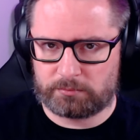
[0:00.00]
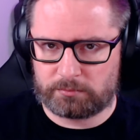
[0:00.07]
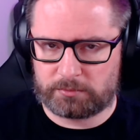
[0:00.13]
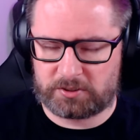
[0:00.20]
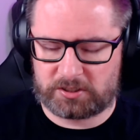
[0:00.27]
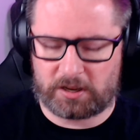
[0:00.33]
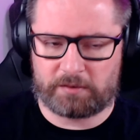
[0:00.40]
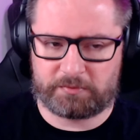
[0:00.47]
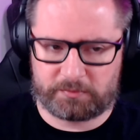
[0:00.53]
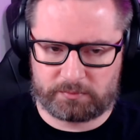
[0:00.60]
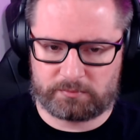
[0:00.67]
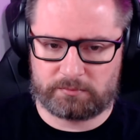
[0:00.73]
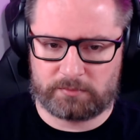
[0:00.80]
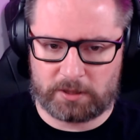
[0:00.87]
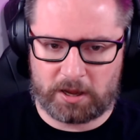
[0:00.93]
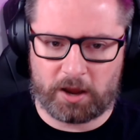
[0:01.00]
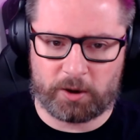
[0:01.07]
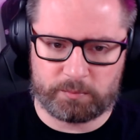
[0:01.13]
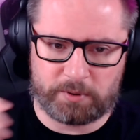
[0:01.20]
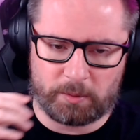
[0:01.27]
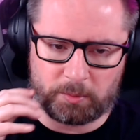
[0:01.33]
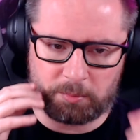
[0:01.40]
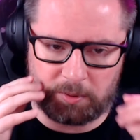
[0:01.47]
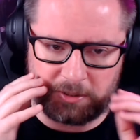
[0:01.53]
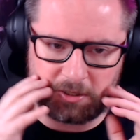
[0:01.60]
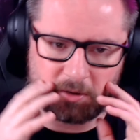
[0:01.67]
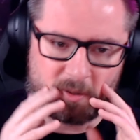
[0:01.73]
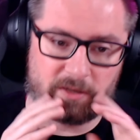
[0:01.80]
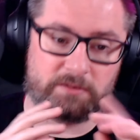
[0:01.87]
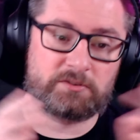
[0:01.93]
stuff that I'll probably be
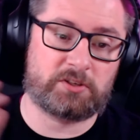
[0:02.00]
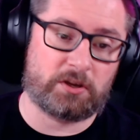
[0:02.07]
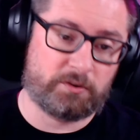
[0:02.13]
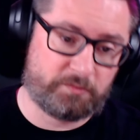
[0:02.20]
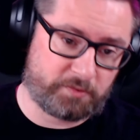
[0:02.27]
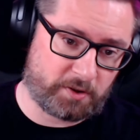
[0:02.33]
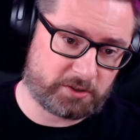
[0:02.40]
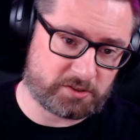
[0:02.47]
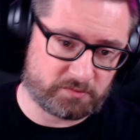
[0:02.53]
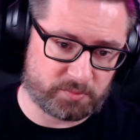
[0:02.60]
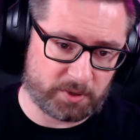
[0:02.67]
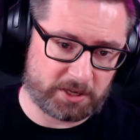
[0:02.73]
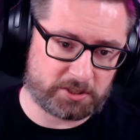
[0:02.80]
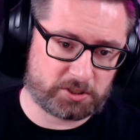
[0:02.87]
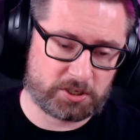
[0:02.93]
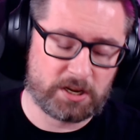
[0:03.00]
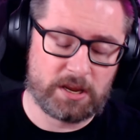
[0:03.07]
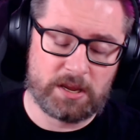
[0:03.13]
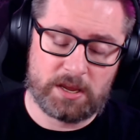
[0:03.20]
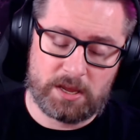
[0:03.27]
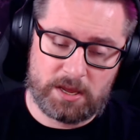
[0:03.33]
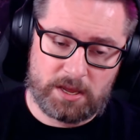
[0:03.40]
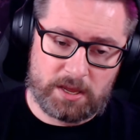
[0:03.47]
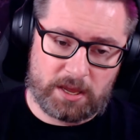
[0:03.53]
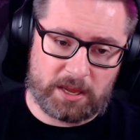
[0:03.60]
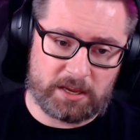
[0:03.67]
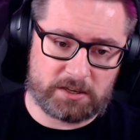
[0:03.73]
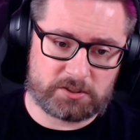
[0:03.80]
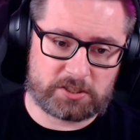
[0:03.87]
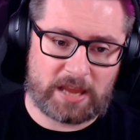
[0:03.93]
doing. So first of which
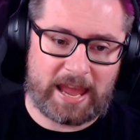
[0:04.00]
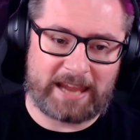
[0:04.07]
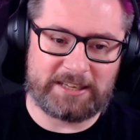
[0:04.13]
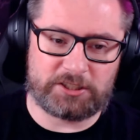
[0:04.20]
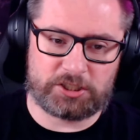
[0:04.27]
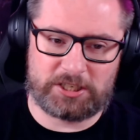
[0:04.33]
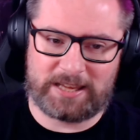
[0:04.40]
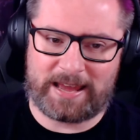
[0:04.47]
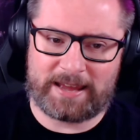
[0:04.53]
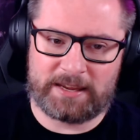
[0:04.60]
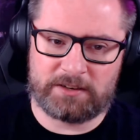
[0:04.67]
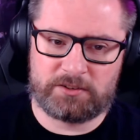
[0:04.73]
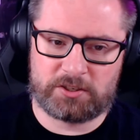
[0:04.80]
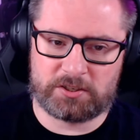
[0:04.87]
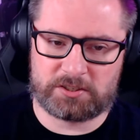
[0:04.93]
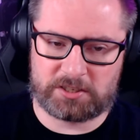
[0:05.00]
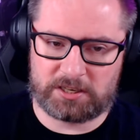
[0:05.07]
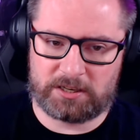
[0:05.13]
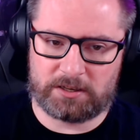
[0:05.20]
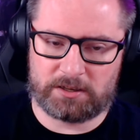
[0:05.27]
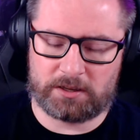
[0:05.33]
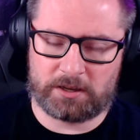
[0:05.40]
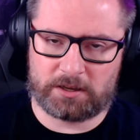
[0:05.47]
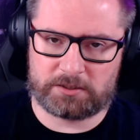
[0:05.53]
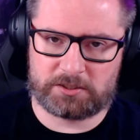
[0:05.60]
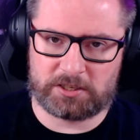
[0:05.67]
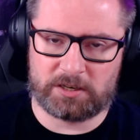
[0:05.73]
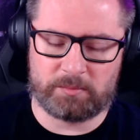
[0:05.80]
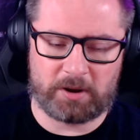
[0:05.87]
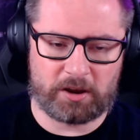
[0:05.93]
is HDA to
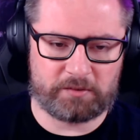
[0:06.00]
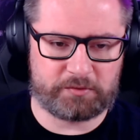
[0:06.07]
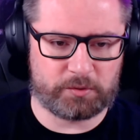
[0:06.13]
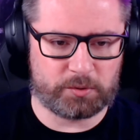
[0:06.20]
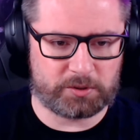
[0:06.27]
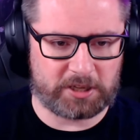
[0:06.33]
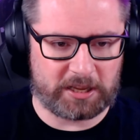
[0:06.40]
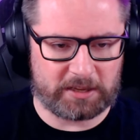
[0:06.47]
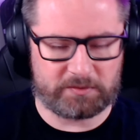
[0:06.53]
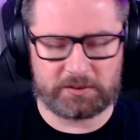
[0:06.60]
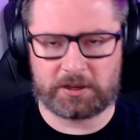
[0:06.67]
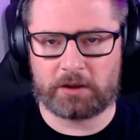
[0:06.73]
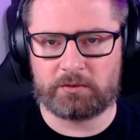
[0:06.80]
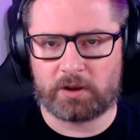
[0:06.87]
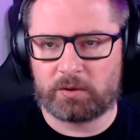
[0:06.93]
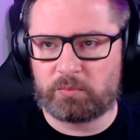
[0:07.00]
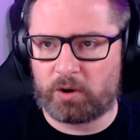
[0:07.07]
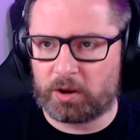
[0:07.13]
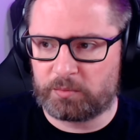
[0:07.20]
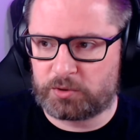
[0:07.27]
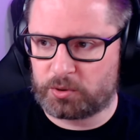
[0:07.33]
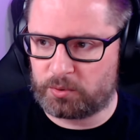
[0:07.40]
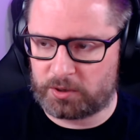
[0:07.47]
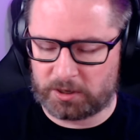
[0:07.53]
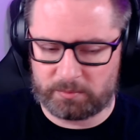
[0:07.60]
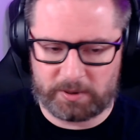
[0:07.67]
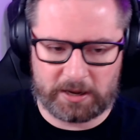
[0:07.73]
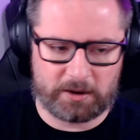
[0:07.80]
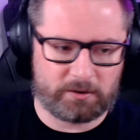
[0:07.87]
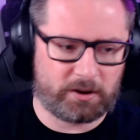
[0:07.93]
Cinema 4D. If you don't know what I'm talking
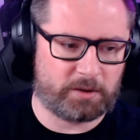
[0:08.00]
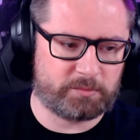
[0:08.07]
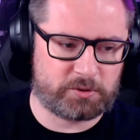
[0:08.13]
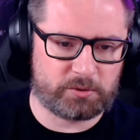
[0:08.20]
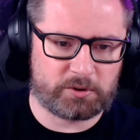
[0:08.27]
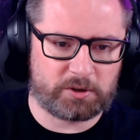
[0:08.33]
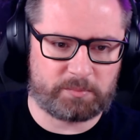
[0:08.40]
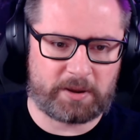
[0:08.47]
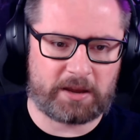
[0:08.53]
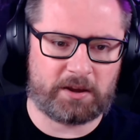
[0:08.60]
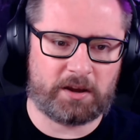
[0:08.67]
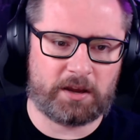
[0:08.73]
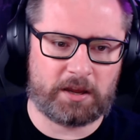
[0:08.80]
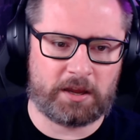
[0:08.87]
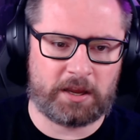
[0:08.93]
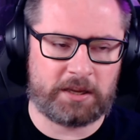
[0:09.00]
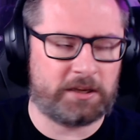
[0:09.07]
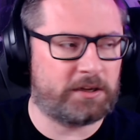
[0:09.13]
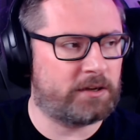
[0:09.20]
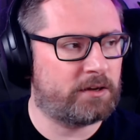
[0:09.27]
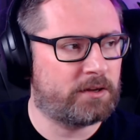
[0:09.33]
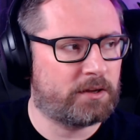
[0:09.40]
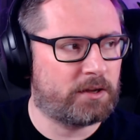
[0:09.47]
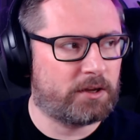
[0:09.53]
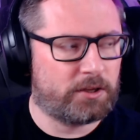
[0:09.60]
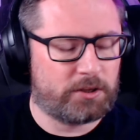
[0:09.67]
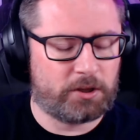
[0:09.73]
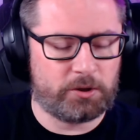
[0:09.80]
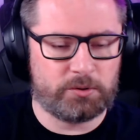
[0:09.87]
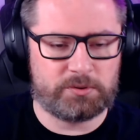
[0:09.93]
about a
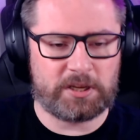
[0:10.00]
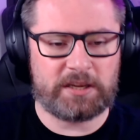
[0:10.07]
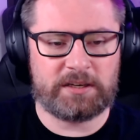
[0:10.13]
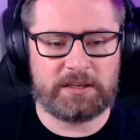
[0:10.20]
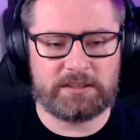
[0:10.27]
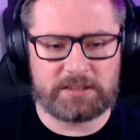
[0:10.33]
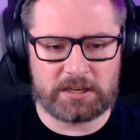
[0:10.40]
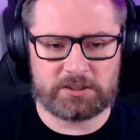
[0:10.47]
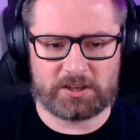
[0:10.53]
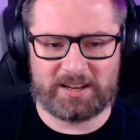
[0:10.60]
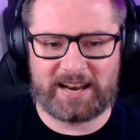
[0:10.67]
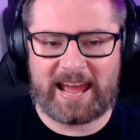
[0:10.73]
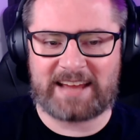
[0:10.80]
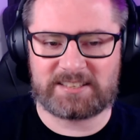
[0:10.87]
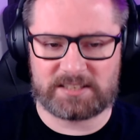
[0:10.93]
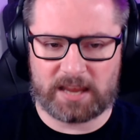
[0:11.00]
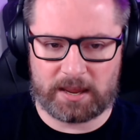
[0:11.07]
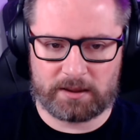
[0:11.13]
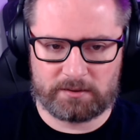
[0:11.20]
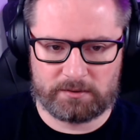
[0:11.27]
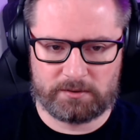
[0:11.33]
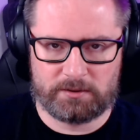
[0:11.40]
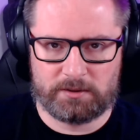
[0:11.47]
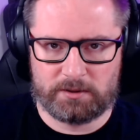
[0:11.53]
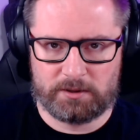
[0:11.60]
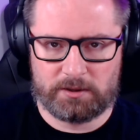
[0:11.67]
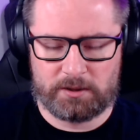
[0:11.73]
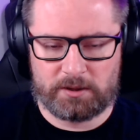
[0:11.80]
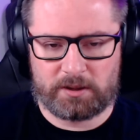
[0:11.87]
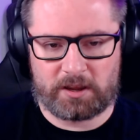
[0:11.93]
Houdini digital asset.
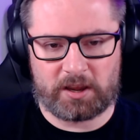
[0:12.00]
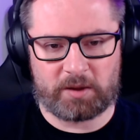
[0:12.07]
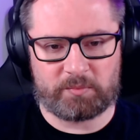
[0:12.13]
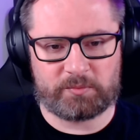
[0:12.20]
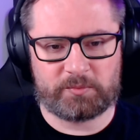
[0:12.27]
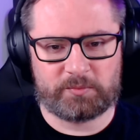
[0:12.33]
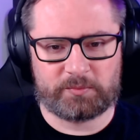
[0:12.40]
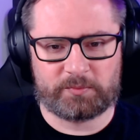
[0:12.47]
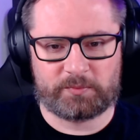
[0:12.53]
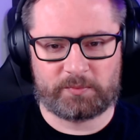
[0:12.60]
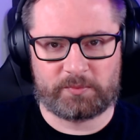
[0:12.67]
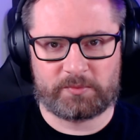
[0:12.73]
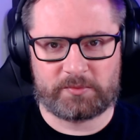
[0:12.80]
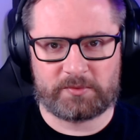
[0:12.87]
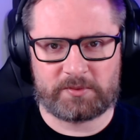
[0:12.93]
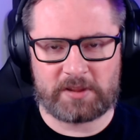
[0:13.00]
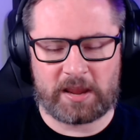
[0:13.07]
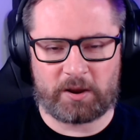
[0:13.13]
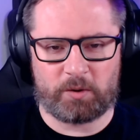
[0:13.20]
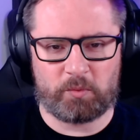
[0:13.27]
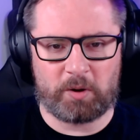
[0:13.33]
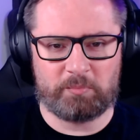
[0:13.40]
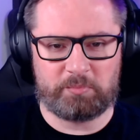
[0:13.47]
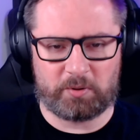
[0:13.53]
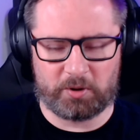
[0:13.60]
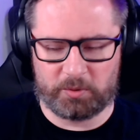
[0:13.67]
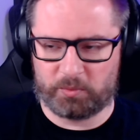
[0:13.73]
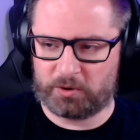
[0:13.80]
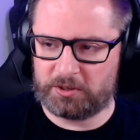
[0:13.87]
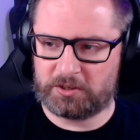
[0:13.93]
Now, at one
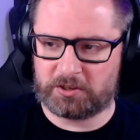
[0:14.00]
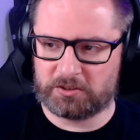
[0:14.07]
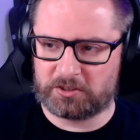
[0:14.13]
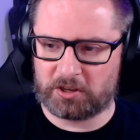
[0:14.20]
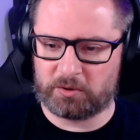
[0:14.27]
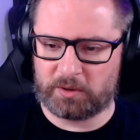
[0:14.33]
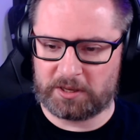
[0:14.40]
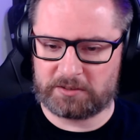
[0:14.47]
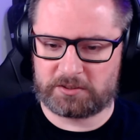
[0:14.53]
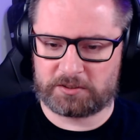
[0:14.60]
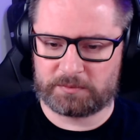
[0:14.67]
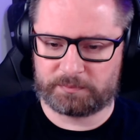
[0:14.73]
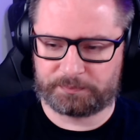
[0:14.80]
point, what you could do is,